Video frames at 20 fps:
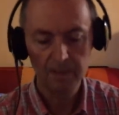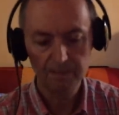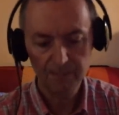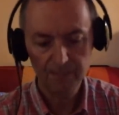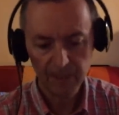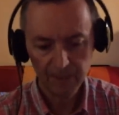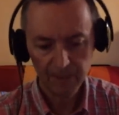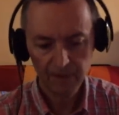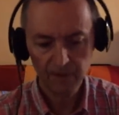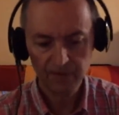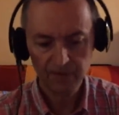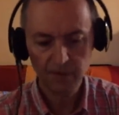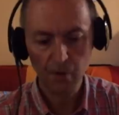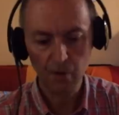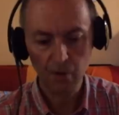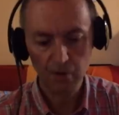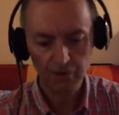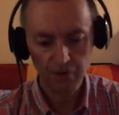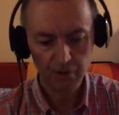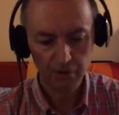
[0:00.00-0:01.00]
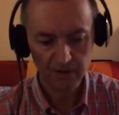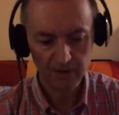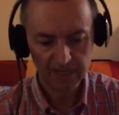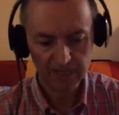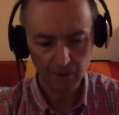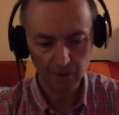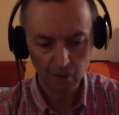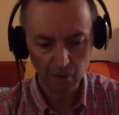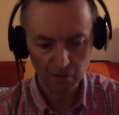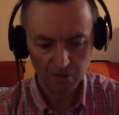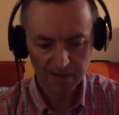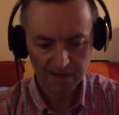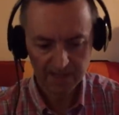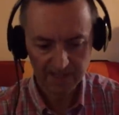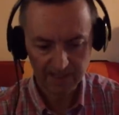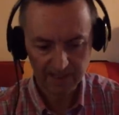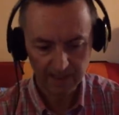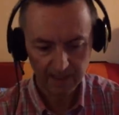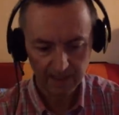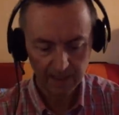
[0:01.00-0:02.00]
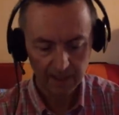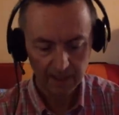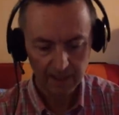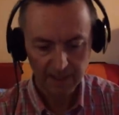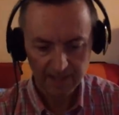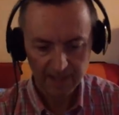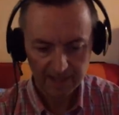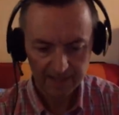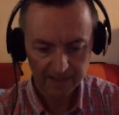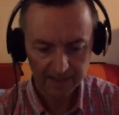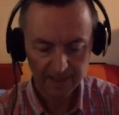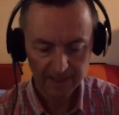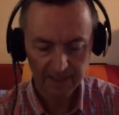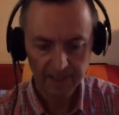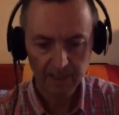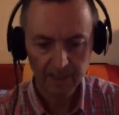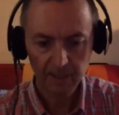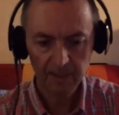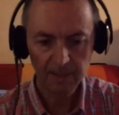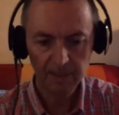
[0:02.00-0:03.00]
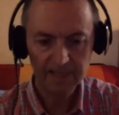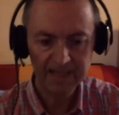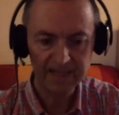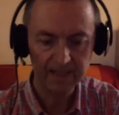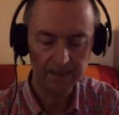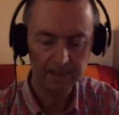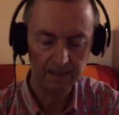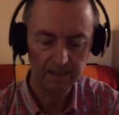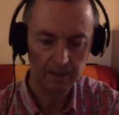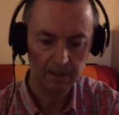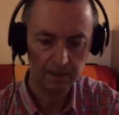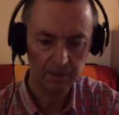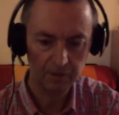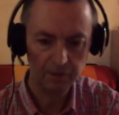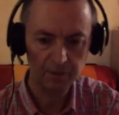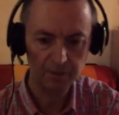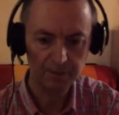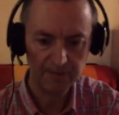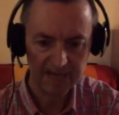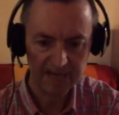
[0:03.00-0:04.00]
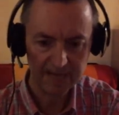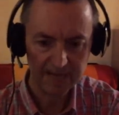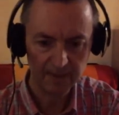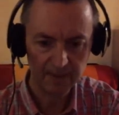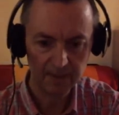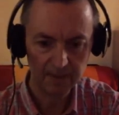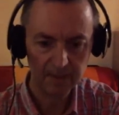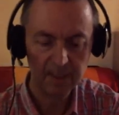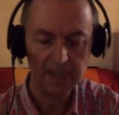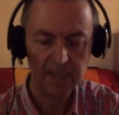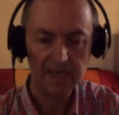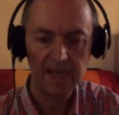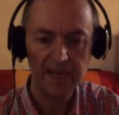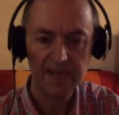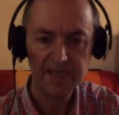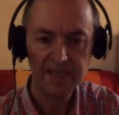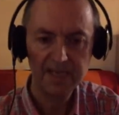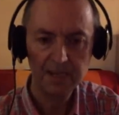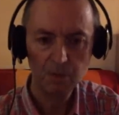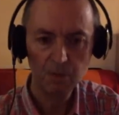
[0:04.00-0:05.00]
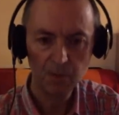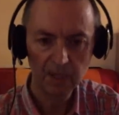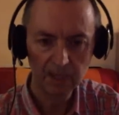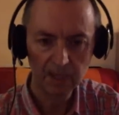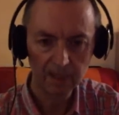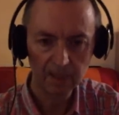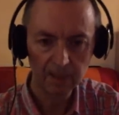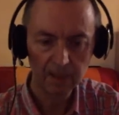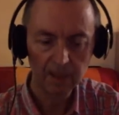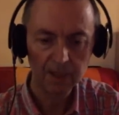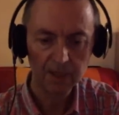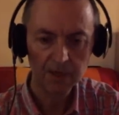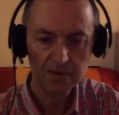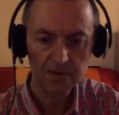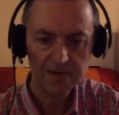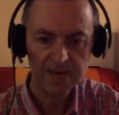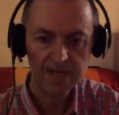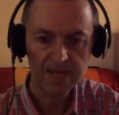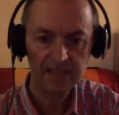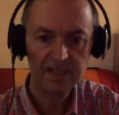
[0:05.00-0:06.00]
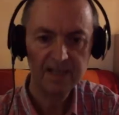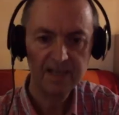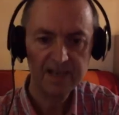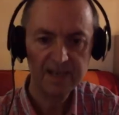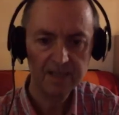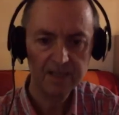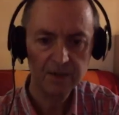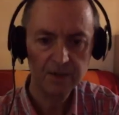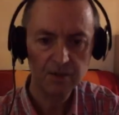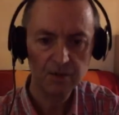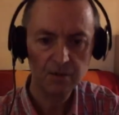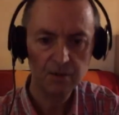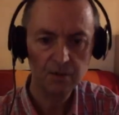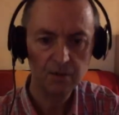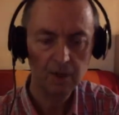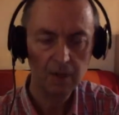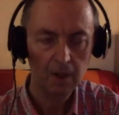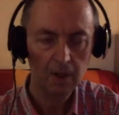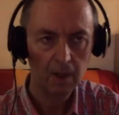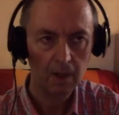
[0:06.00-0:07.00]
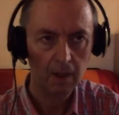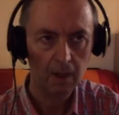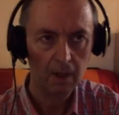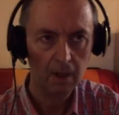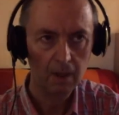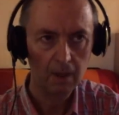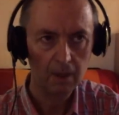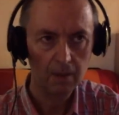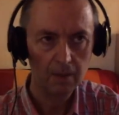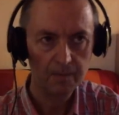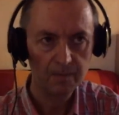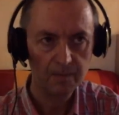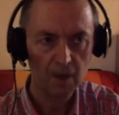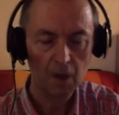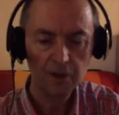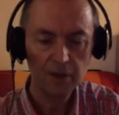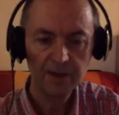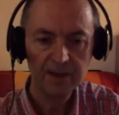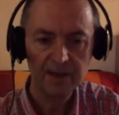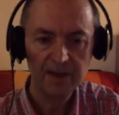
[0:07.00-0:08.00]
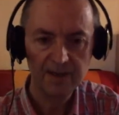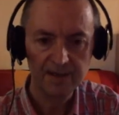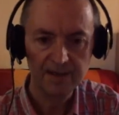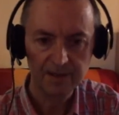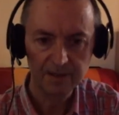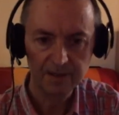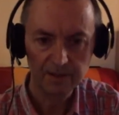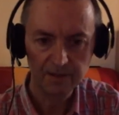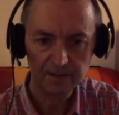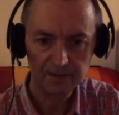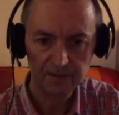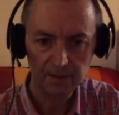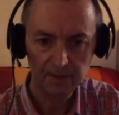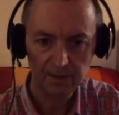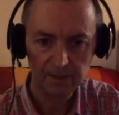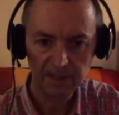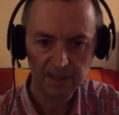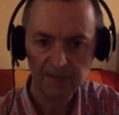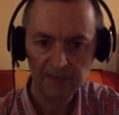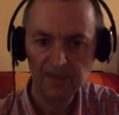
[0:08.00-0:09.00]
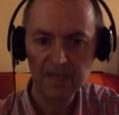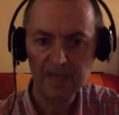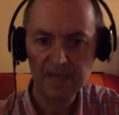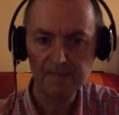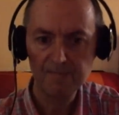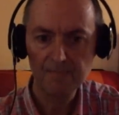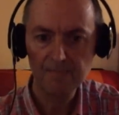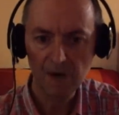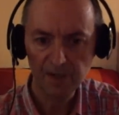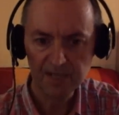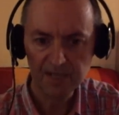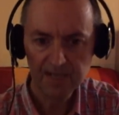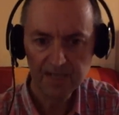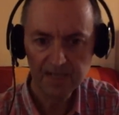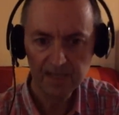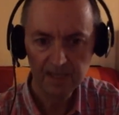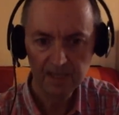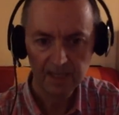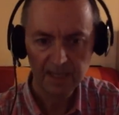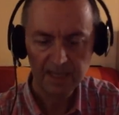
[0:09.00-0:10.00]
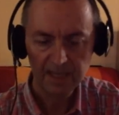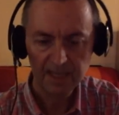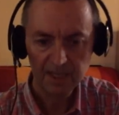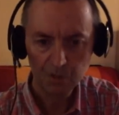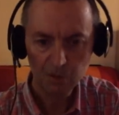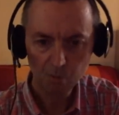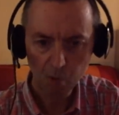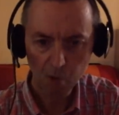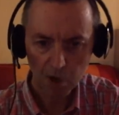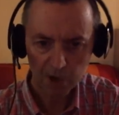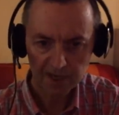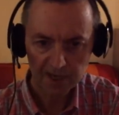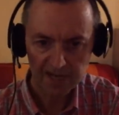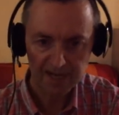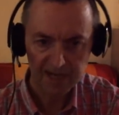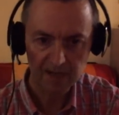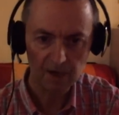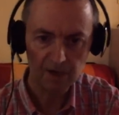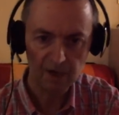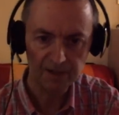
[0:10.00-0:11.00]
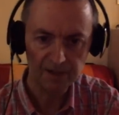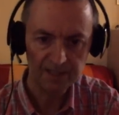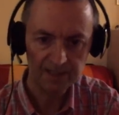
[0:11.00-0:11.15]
But yeah. of course, you can already he has he's got a link uh, to PayPal, and he will create links to um, other kinds of uh, giving him money. He's working on